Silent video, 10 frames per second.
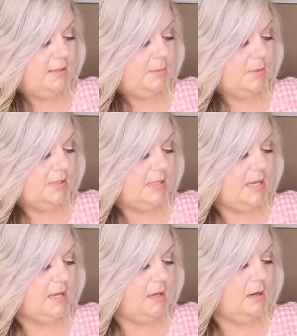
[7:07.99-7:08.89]
This was
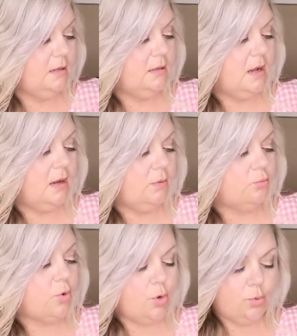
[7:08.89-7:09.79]
the
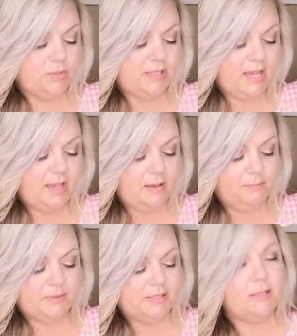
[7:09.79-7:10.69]
Rose
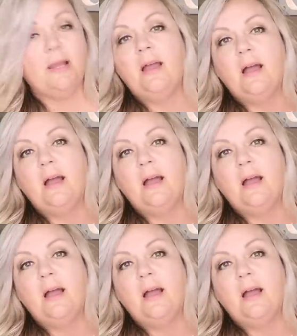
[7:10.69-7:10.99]
Hips